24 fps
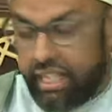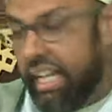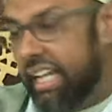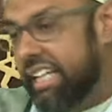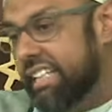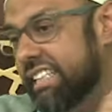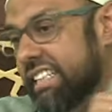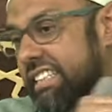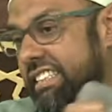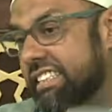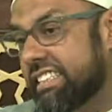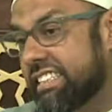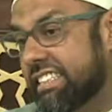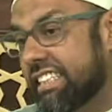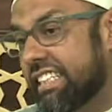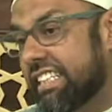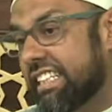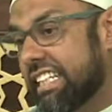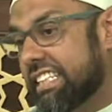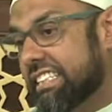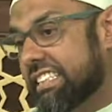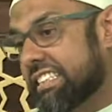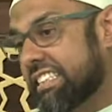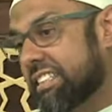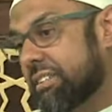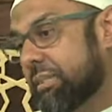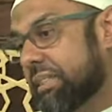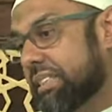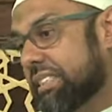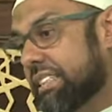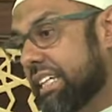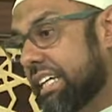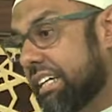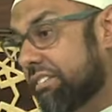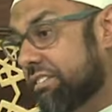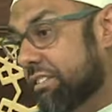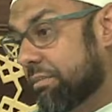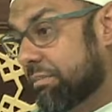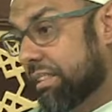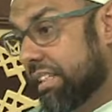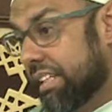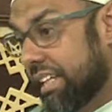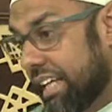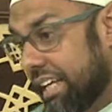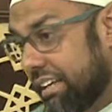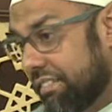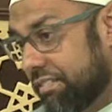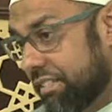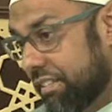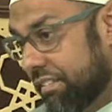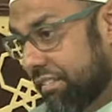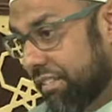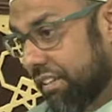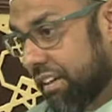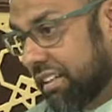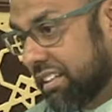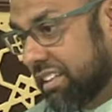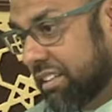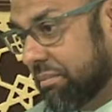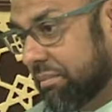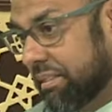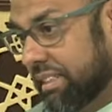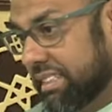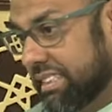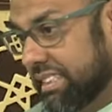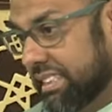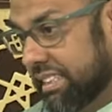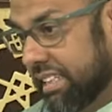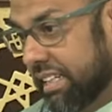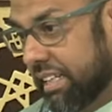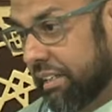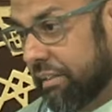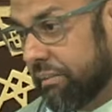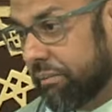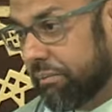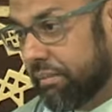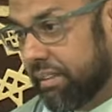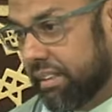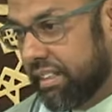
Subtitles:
And this is the lesson we take from the life of Fatima today.